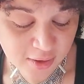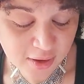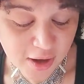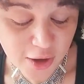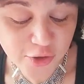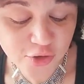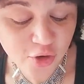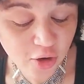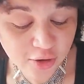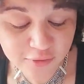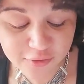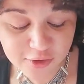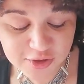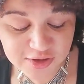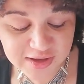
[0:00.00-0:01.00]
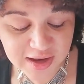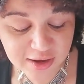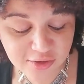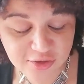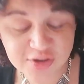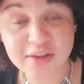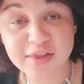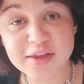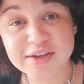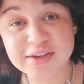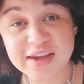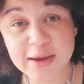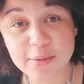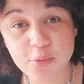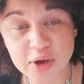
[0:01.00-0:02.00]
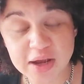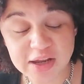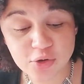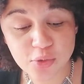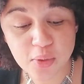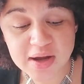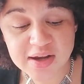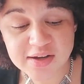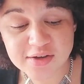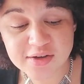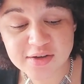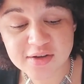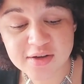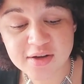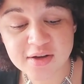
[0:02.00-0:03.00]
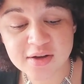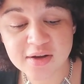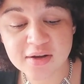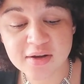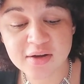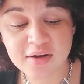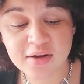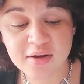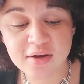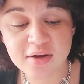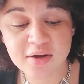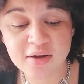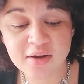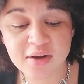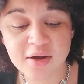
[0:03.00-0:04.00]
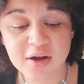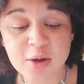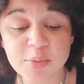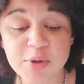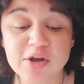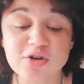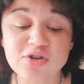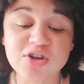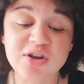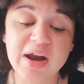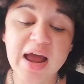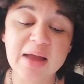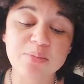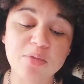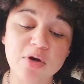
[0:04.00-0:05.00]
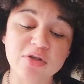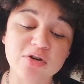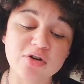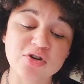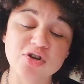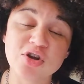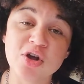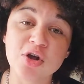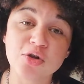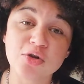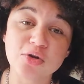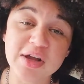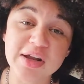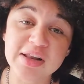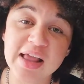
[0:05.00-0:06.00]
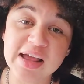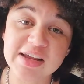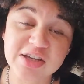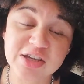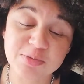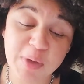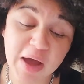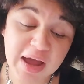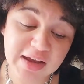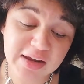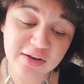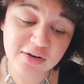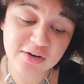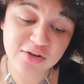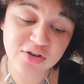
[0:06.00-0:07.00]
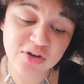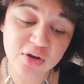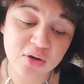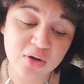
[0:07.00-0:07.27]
And none of us tells it the same way twice. Because grandmothers looking like spiders